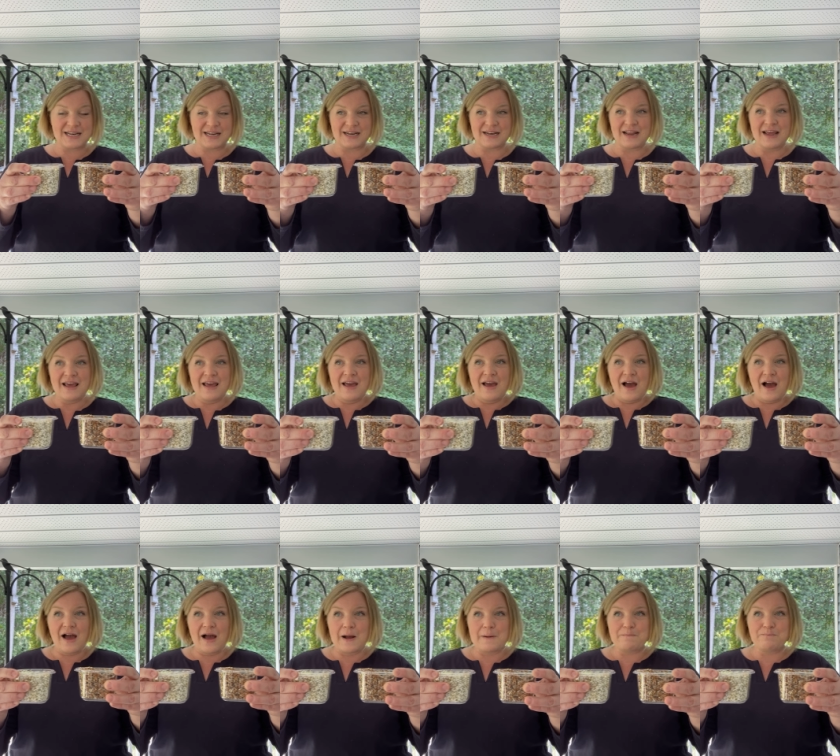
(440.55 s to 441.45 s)

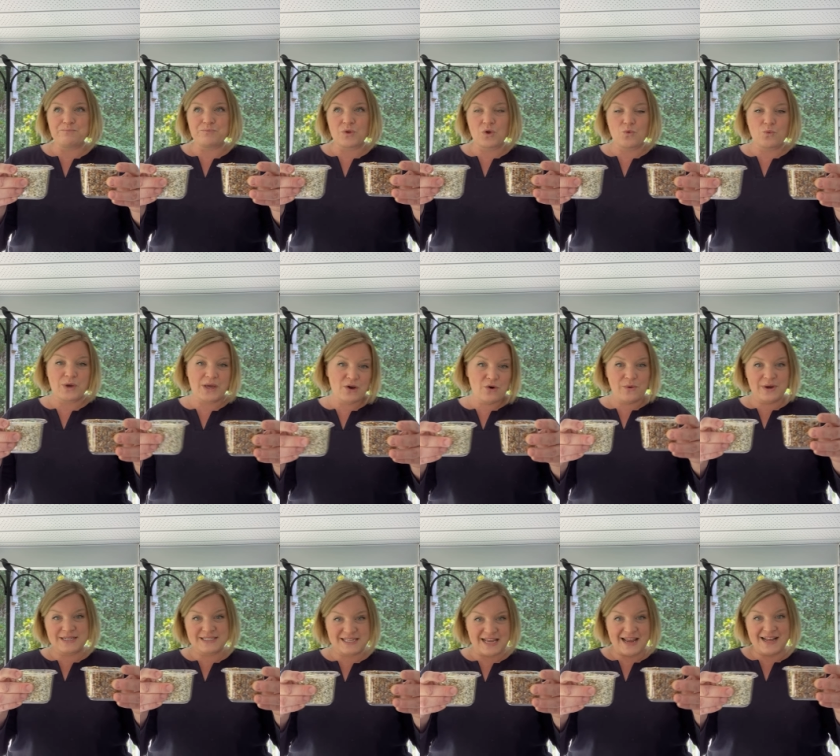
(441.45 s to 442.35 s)
And we
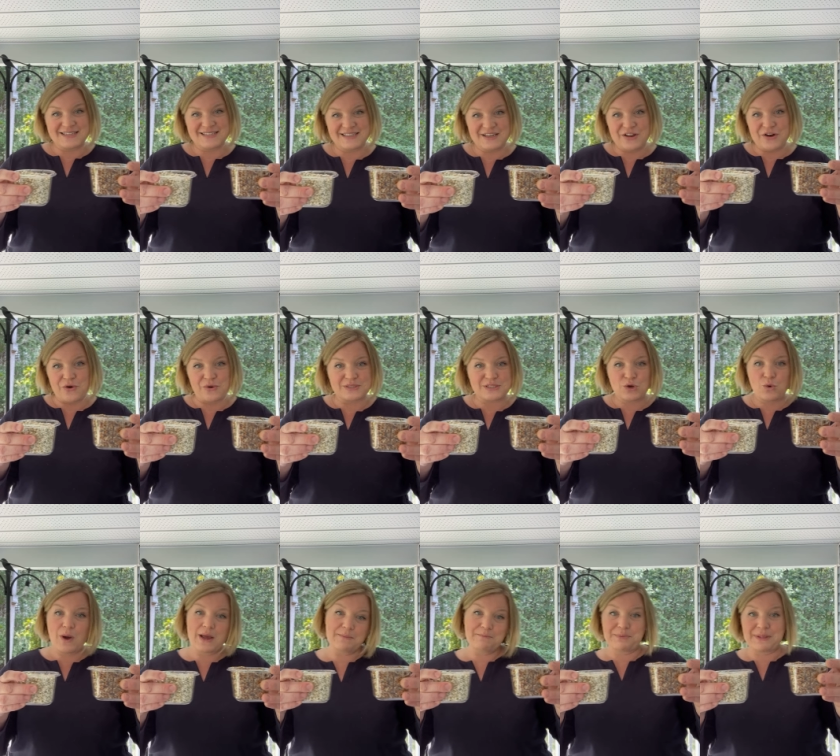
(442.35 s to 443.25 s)
always say it's, you know, it's
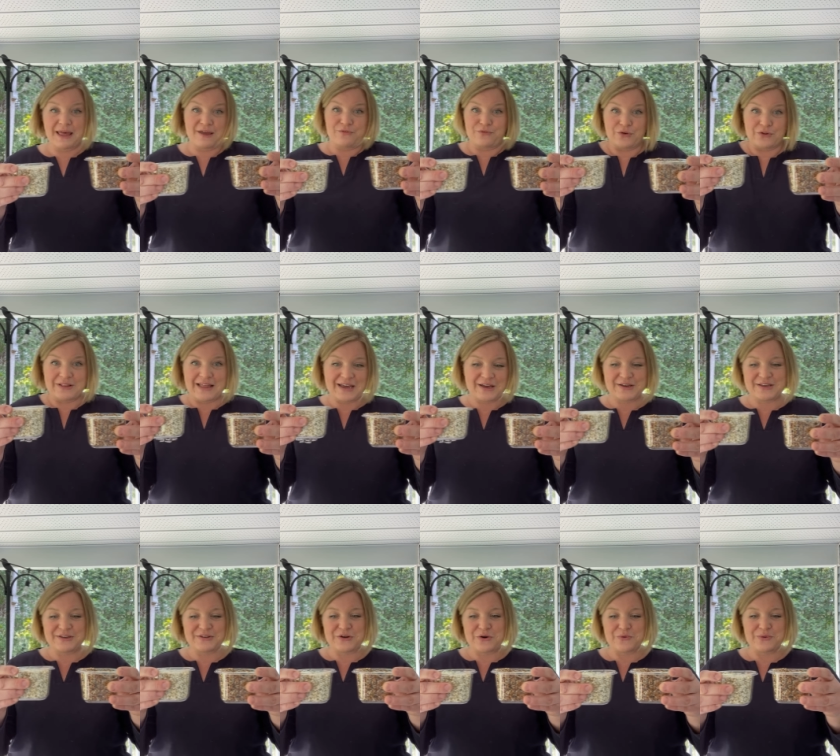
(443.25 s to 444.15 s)
quite playful. Like,
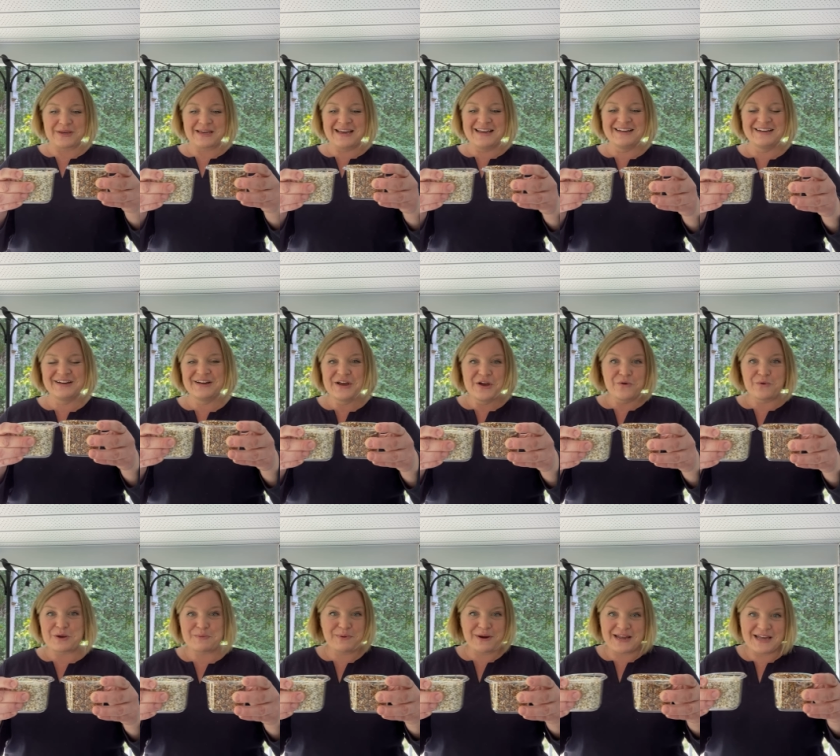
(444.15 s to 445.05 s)
you know, we
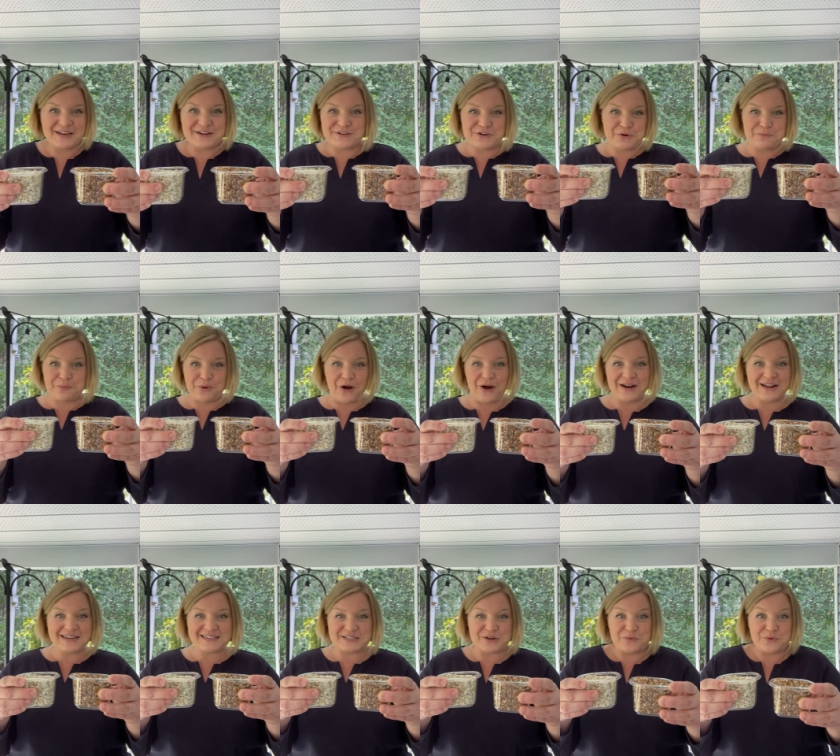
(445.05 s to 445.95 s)
bring in a new
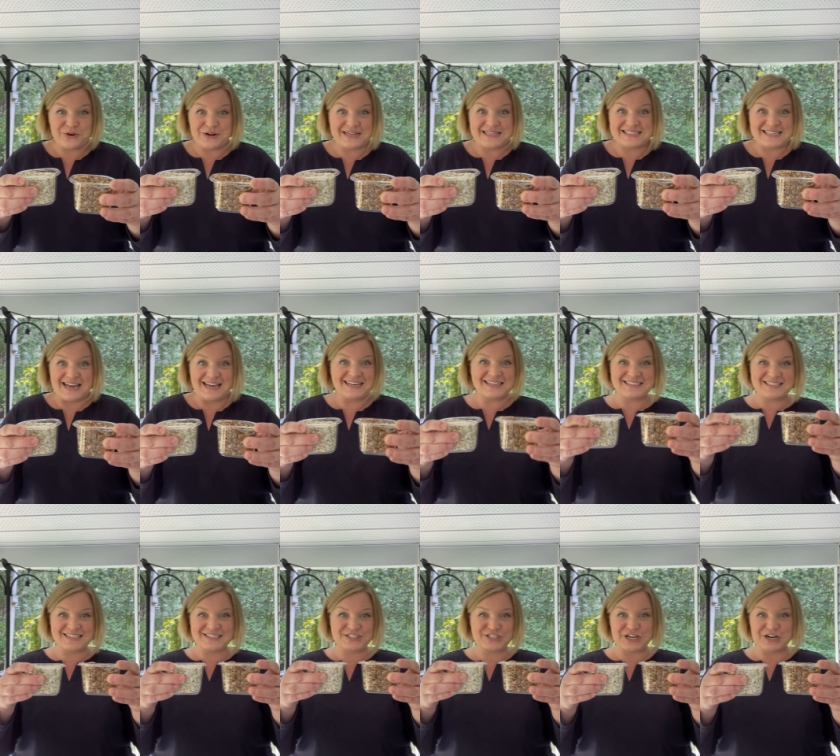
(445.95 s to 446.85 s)
product and we're excited
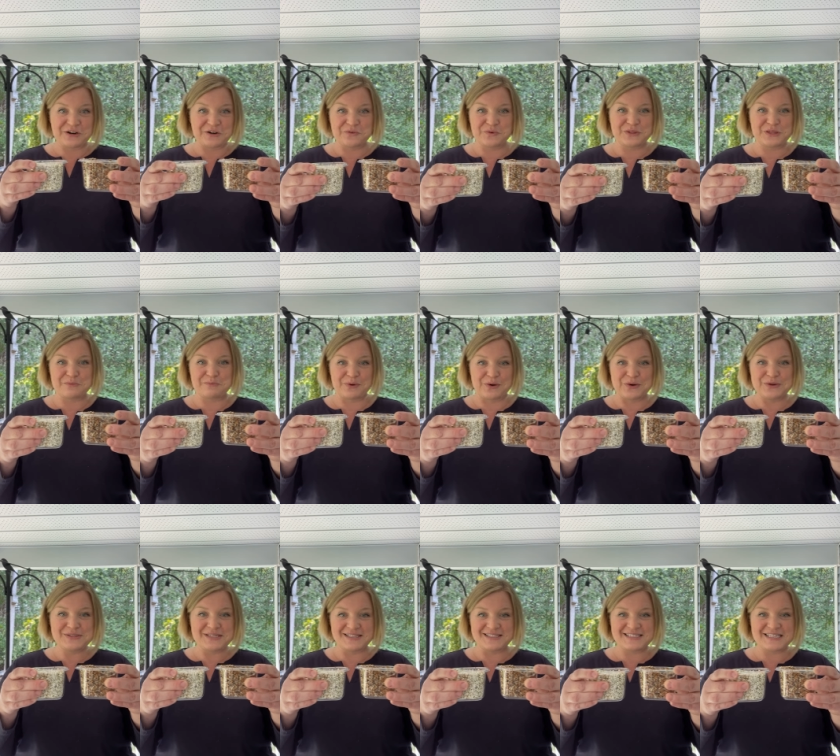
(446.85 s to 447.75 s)
to share it with the
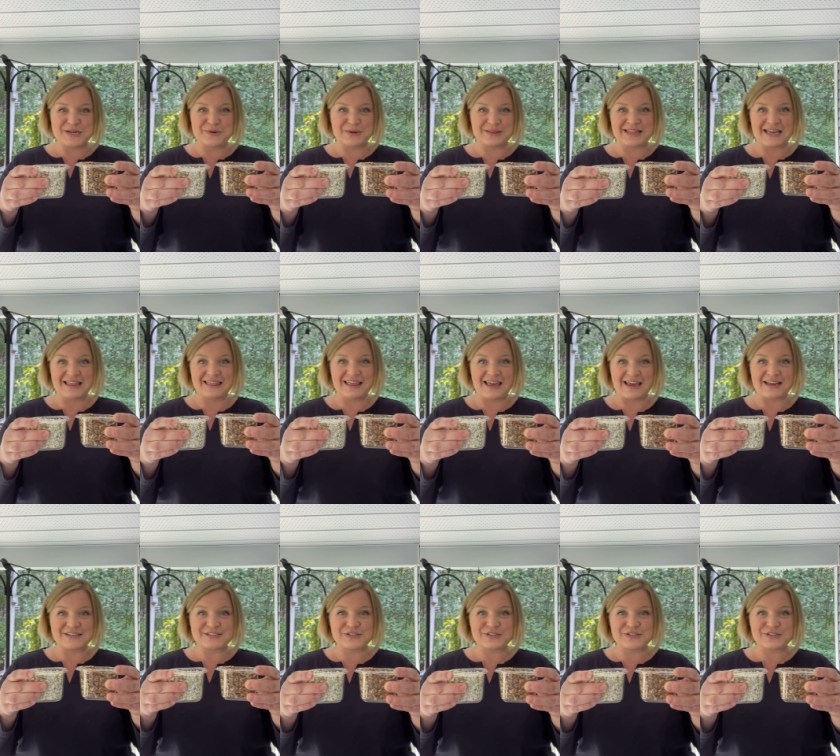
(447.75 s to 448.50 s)
birds and see what they think.